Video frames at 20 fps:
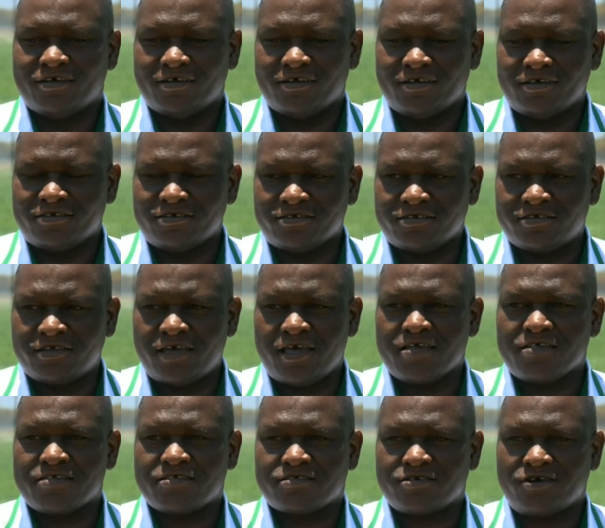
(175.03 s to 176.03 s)
it
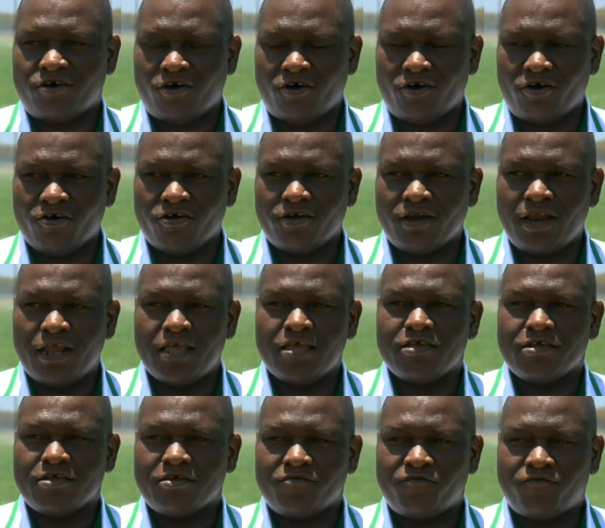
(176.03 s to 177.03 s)
takes only
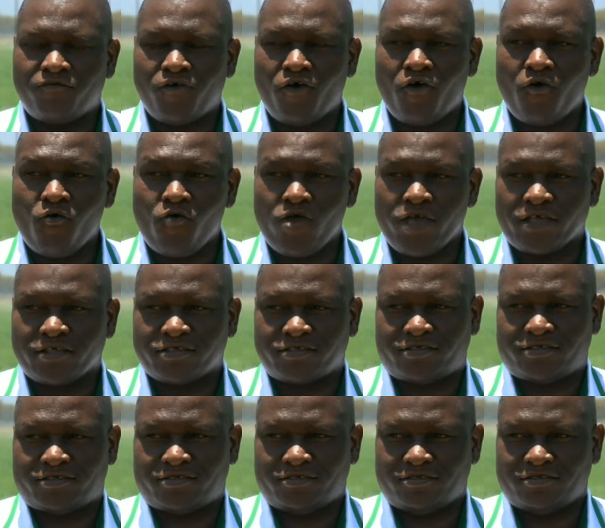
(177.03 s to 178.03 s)
four
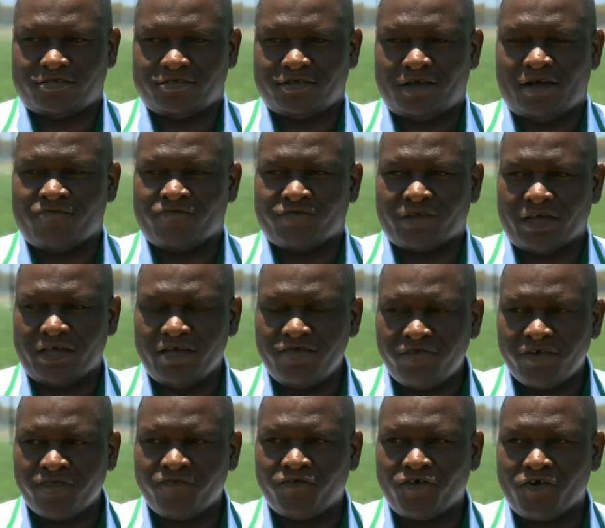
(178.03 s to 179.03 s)
weeks. After
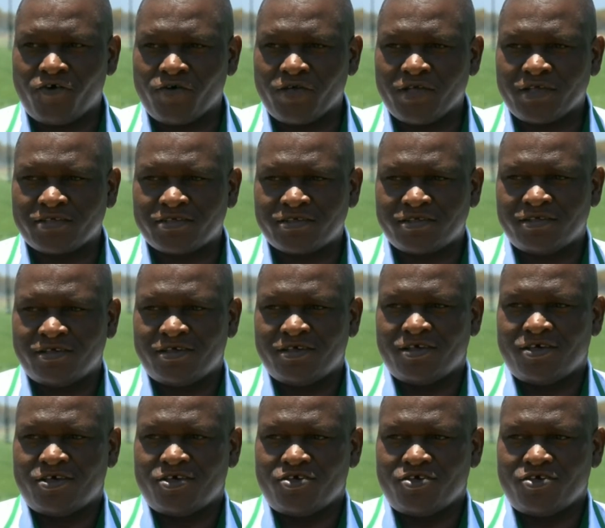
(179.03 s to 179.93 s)
every four weeks,